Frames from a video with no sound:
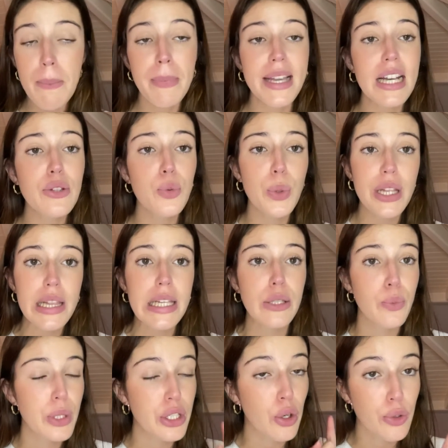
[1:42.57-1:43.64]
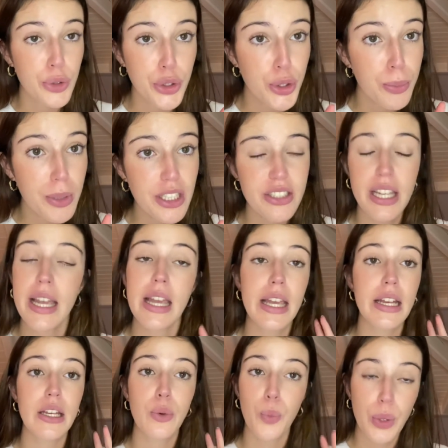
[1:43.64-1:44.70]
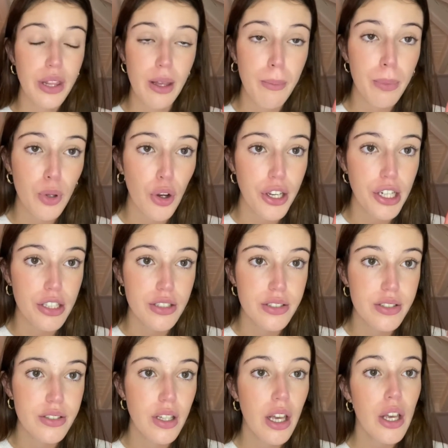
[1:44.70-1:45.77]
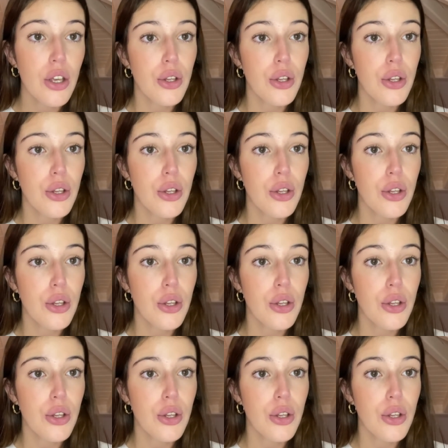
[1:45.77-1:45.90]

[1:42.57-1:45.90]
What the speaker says: because we live with consumers and with employers.